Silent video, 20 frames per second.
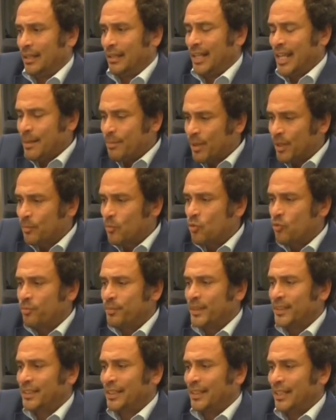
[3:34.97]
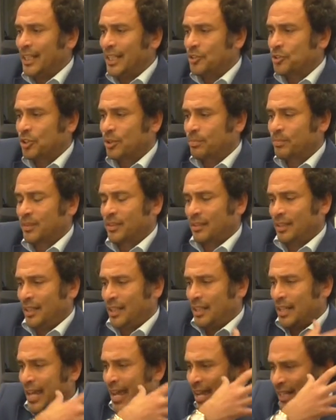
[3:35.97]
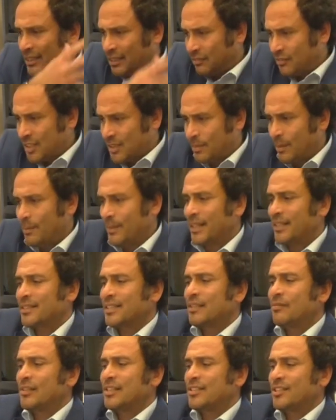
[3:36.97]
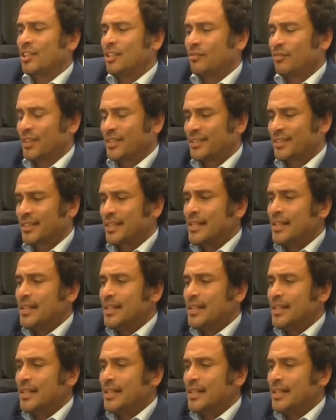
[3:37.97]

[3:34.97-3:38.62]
labor movement in Egypt, activism among civil servants,